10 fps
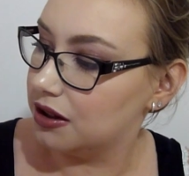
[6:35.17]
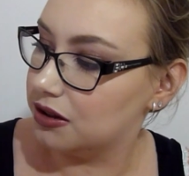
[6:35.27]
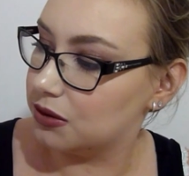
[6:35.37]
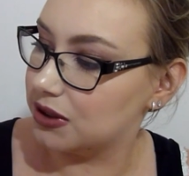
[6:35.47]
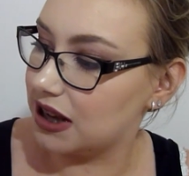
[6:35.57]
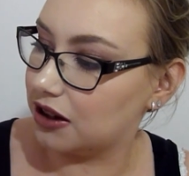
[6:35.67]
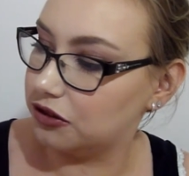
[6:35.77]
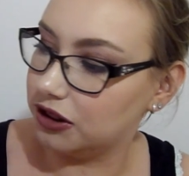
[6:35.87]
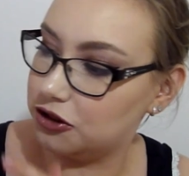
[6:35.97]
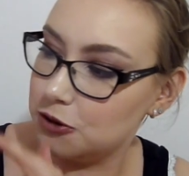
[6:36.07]
So it's
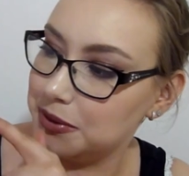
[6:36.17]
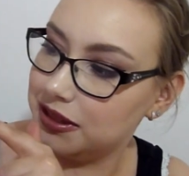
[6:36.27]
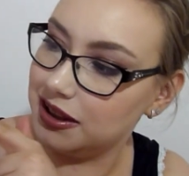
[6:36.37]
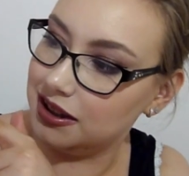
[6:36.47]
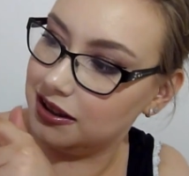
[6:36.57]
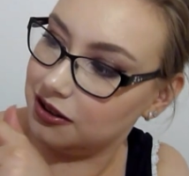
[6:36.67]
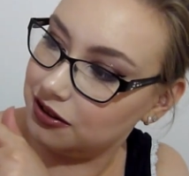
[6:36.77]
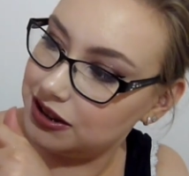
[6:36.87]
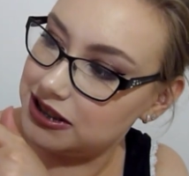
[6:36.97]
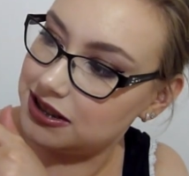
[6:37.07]
actually super thin
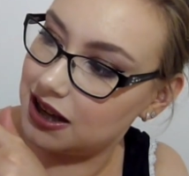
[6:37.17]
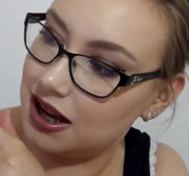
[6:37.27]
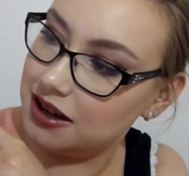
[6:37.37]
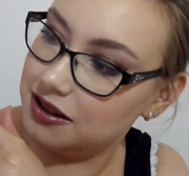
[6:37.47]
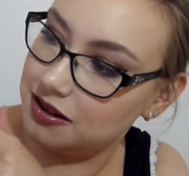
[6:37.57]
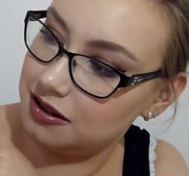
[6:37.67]
on this side,